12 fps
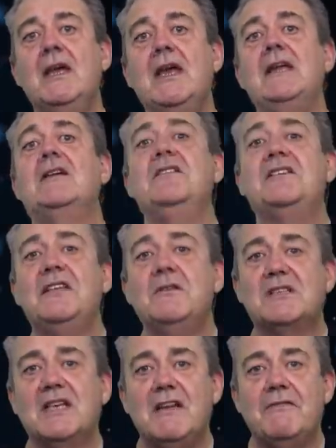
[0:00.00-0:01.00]
In
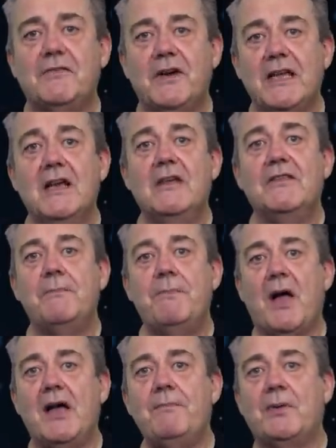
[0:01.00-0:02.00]
continuous delivery, the
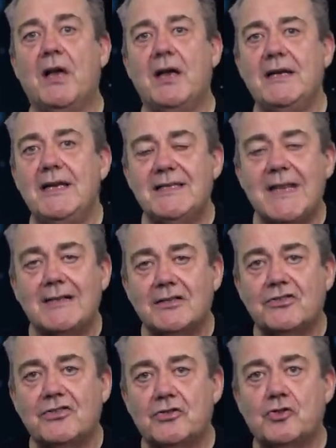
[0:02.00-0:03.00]
pipeline is
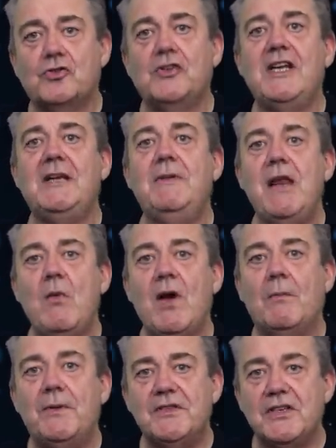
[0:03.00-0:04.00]
extremely
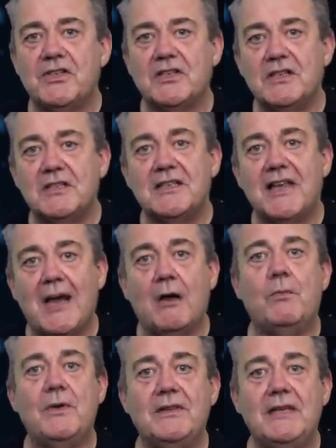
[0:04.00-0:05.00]
well positioned to
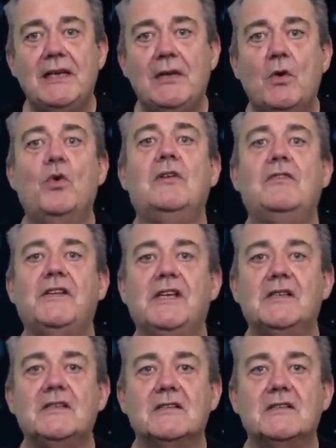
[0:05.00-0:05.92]
help with nearly all of this.